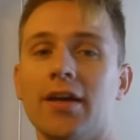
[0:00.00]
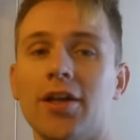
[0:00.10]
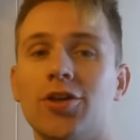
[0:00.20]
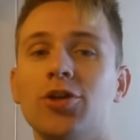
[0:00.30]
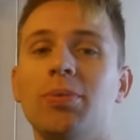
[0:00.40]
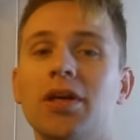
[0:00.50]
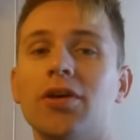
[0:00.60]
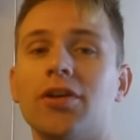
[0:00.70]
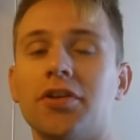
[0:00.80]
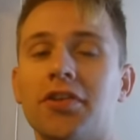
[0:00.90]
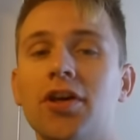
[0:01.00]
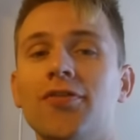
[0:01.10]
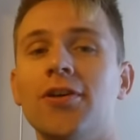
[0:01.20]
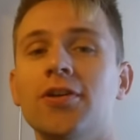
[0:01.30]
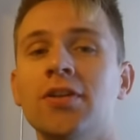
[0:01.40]
It could be on your cell
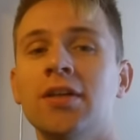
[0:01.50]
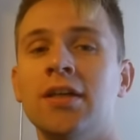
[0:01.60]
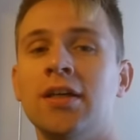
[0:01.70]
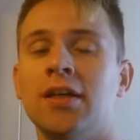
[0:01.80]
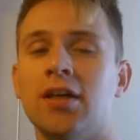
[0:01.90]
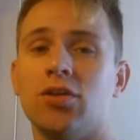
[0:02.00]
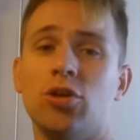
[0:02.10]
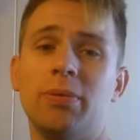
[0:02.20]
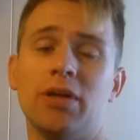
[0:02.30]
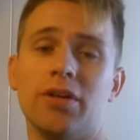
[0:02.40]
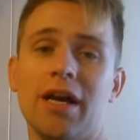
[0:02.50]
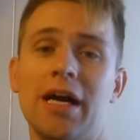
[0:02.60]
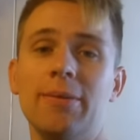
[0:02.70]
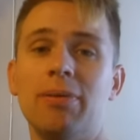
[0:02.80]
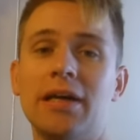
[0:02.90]
phone, could be on your
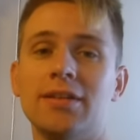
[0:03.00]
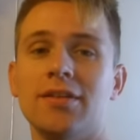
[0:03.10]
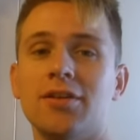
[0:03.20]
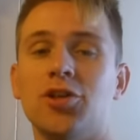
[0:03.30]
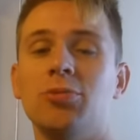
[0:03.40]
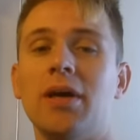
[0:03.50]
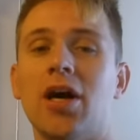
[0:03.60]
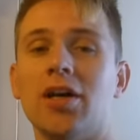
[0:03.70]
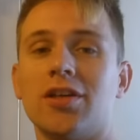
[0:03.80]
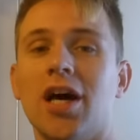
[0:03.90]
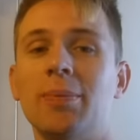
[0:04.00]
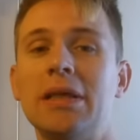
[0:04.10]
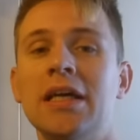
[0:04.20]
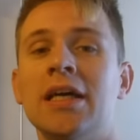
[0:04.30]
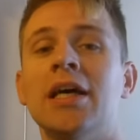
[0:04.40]
iPad, could be hard
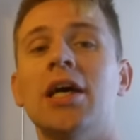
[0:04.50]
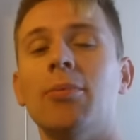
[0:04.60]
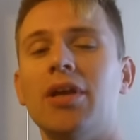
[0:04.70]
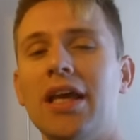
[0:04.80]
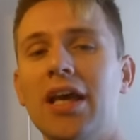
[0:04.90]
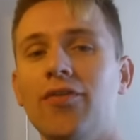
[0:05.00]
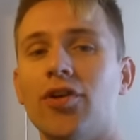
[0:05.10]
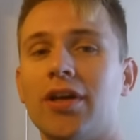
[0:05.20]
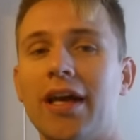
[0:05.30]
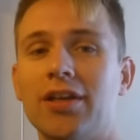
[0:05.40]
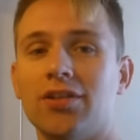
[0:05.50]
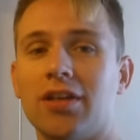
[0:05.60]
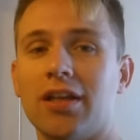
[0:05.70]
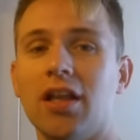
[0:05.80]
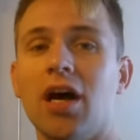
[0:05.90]
copy, but if your cases
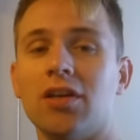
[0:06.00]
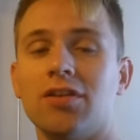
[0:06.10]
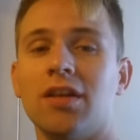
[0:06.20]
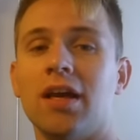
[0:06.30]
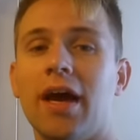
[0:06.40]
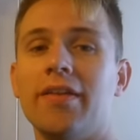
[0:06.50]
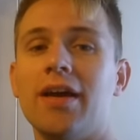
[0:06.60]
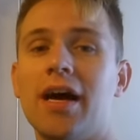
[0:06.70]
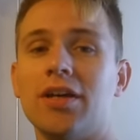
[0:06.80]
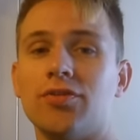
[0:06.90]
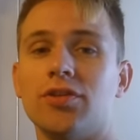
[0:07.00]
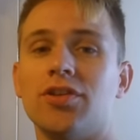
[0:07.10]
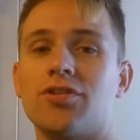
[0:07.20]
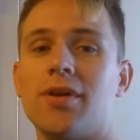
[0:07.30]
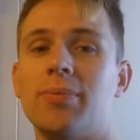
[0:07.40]
got lost and they ask for a
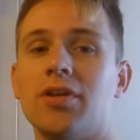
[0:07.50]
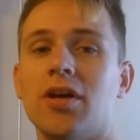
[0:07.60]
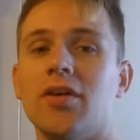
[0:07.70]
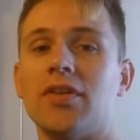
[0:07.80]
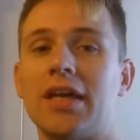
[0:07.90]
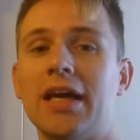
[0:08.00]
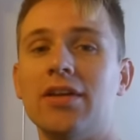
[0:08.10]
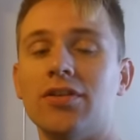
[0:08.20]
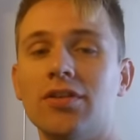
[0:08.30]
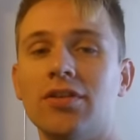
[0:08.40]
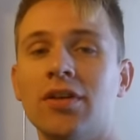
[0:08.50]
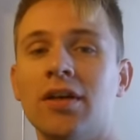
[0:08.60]
description of the cases,